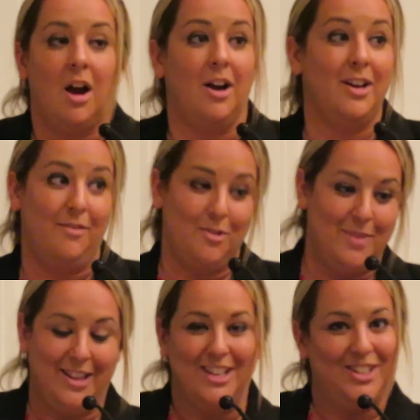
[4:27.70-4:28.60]
Our
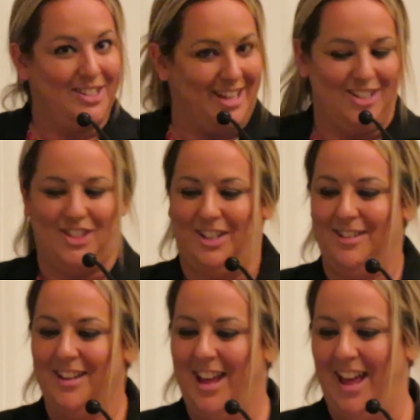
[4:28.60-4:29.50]
government
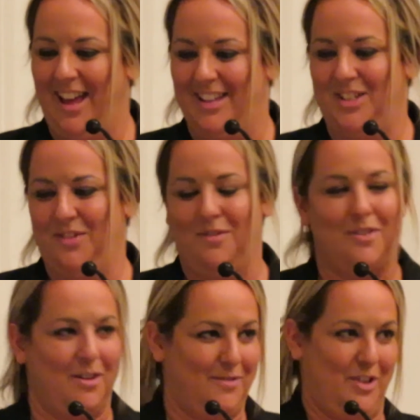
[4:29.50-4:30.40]
legislation, as
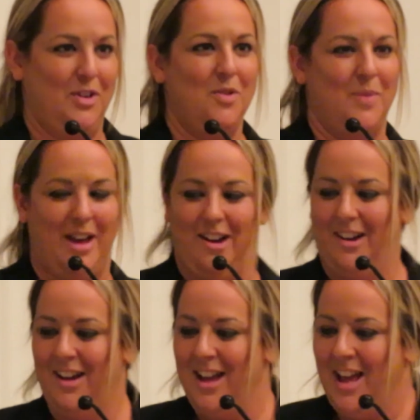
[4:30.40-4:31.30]
you are very
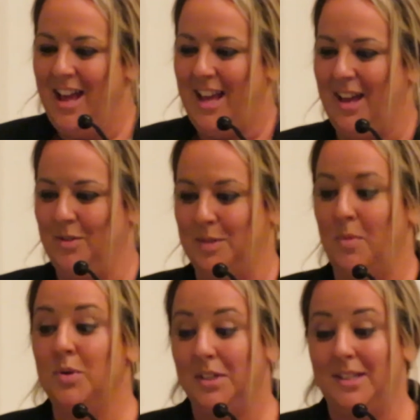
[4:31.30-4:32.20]
aware, was
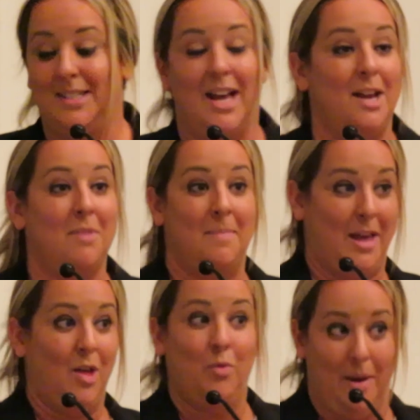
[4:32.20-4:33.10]
mostly designed by
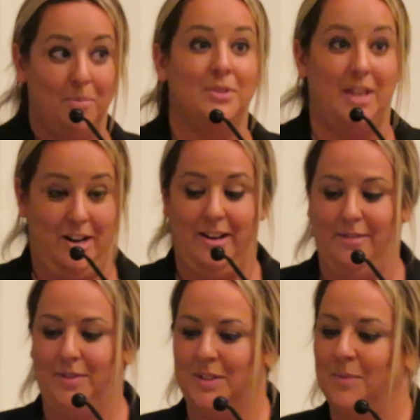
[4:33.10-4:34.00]
male
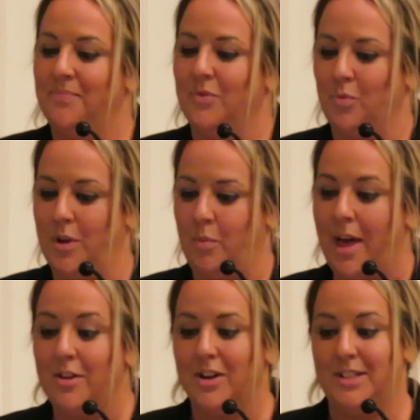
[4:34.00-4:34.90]
representatives. But
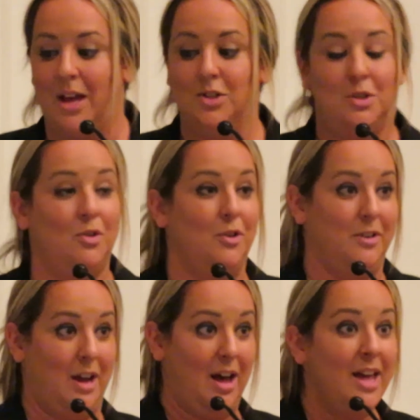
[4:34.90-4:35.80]
whether intentional
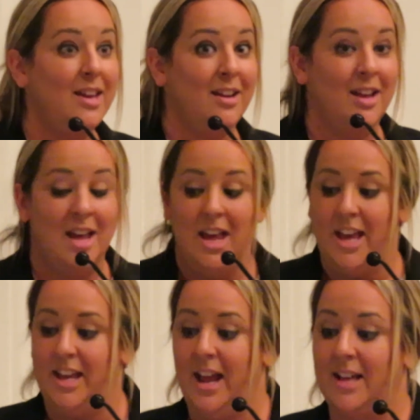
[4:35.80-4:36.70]
or not,
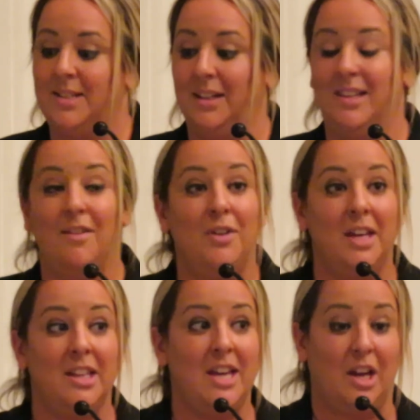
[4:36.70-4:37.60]
it has
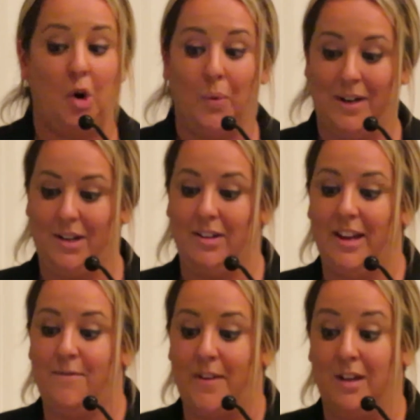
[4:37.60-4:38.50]
significantly and
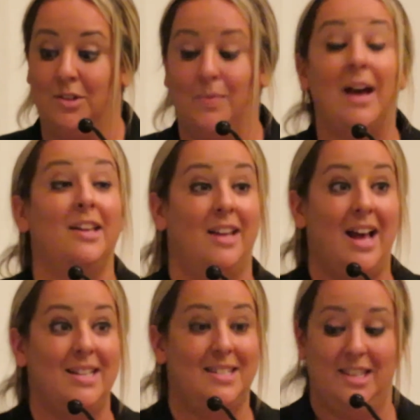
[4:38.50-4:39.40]
critically failed to
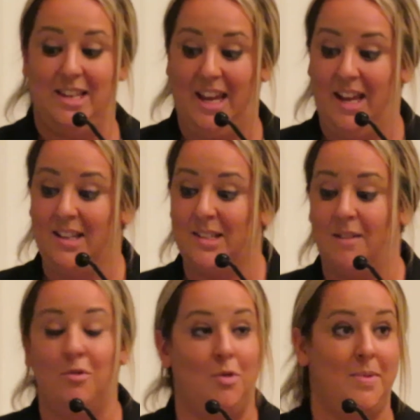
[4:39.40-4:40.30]
recognize the needs
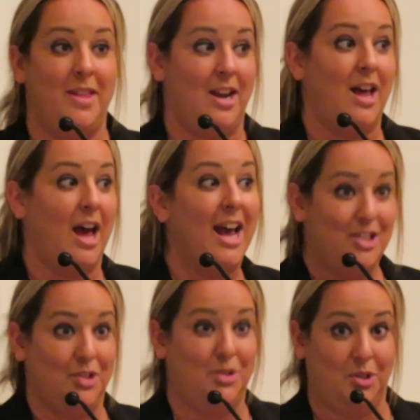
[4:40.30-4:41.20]
of the women that
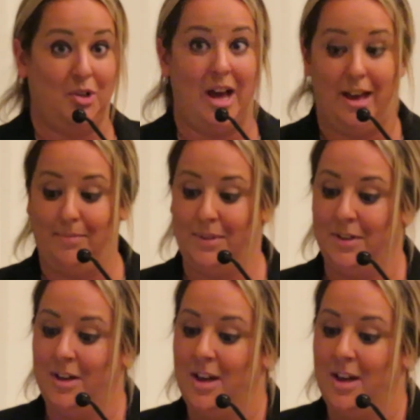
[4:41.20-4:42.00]
I just described.